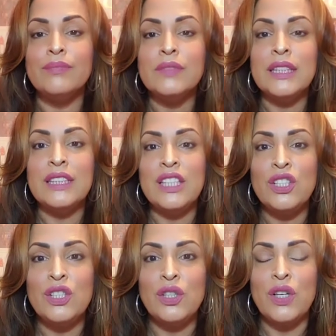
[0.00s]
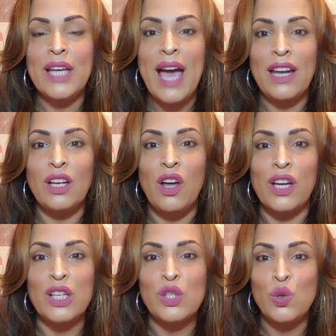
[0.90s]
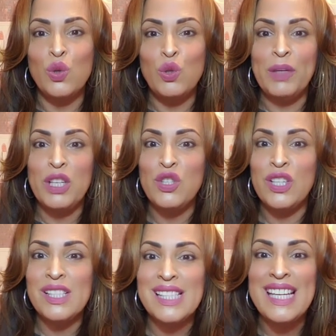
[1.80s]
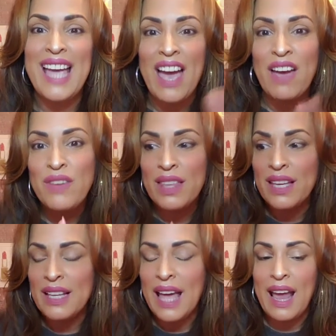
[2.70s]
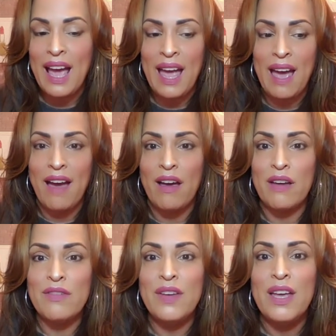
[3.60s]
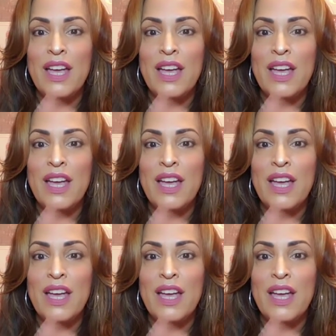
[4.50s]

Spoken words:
the digital catalog is cool because you can see everything that I have.